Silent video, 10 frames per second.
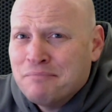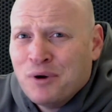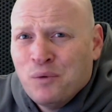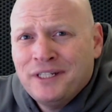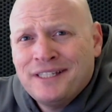
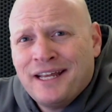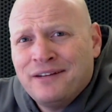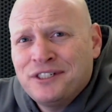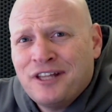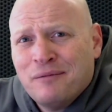But when has that
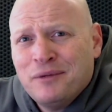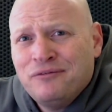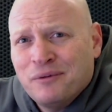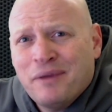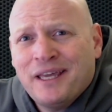ever stopped
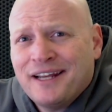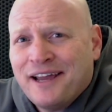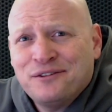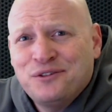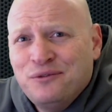me from making a
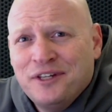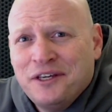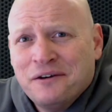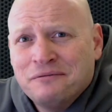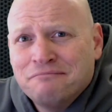how-to
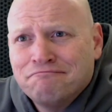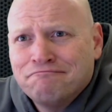video?